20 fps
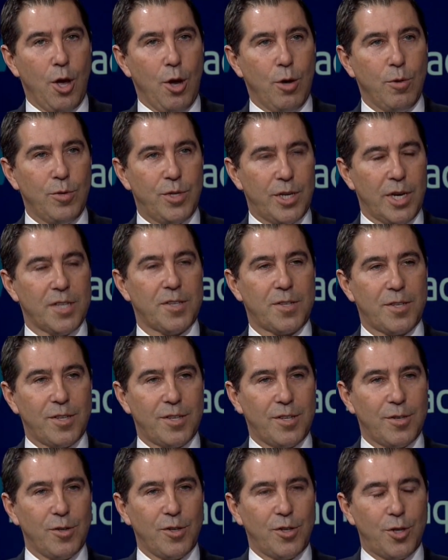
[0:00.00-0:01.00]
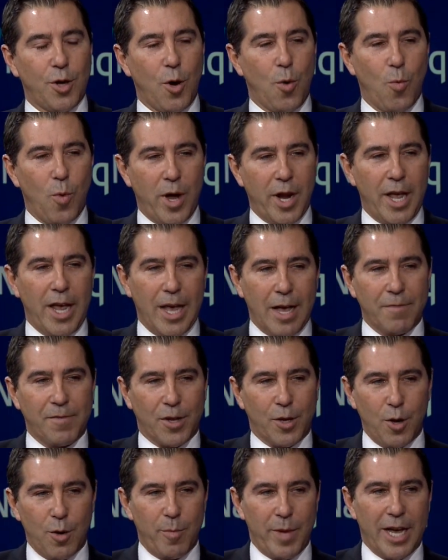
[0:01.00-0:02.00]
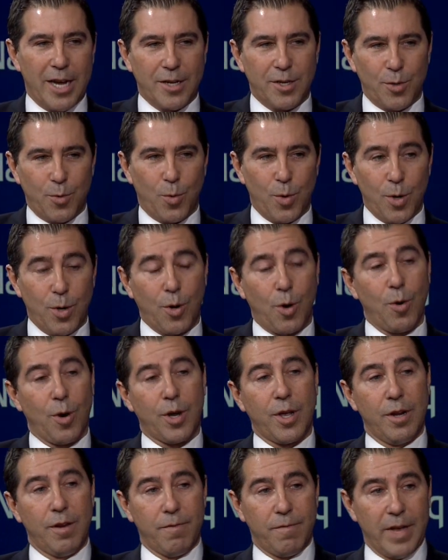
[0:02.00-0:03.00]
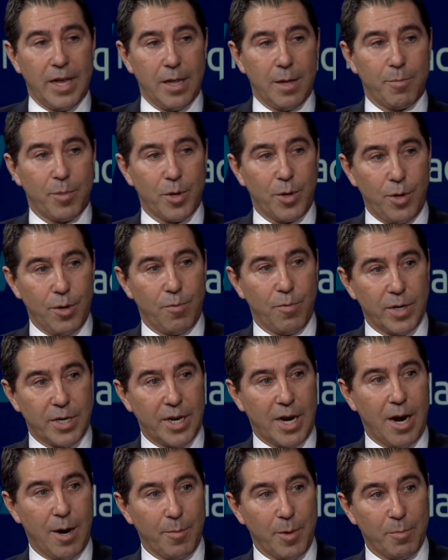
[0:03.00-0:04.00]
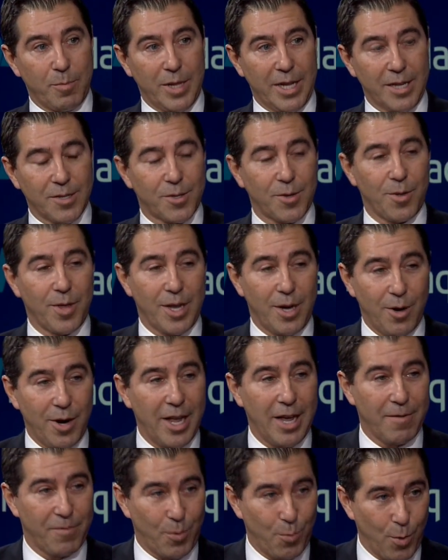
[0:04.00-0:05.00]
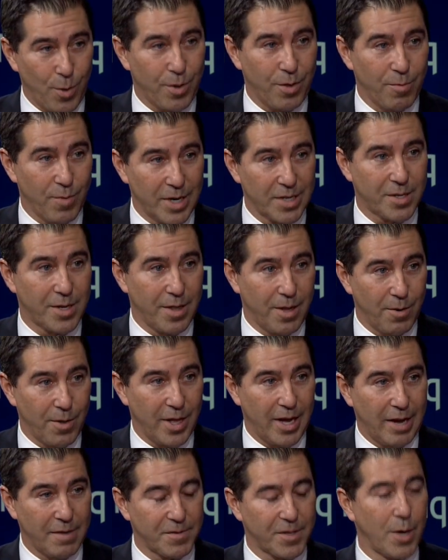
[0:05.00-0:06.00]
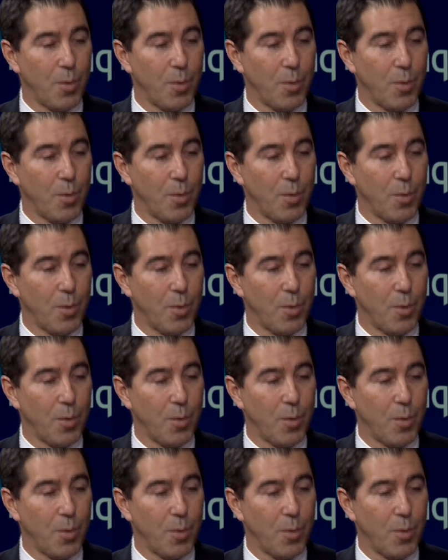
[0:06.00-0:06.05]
who just don't want to have to go back to work or can develop a good retirement plan so they don't have to work the rest of their lives.